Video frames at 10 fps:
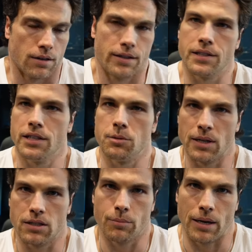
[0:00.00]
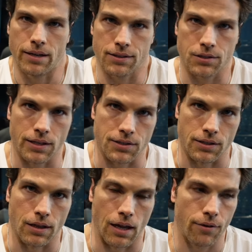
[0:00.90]
This leads me to my next lesson
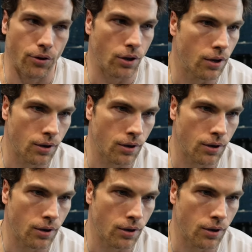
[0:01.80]
in life.